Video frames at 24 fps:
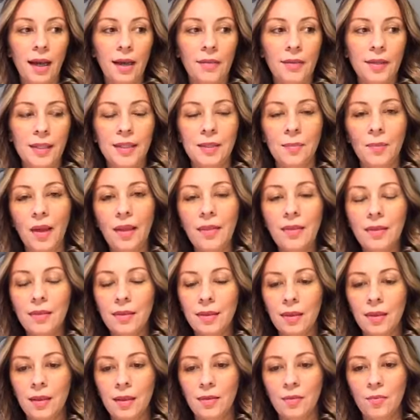this
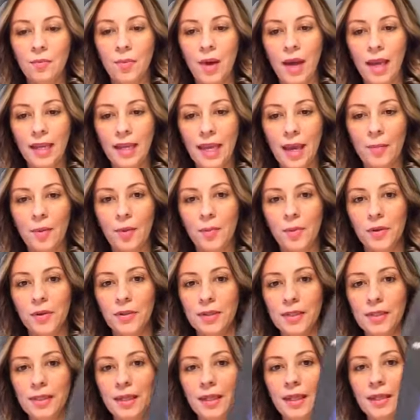month by Gabby
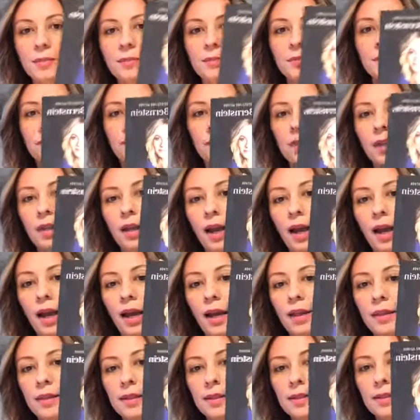Bernstein.
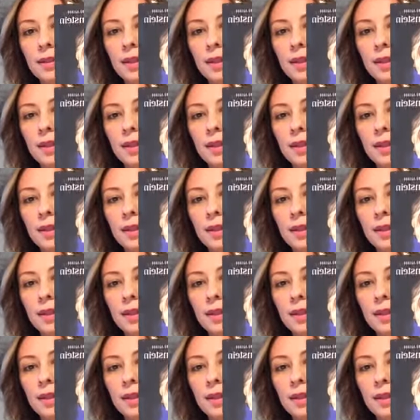This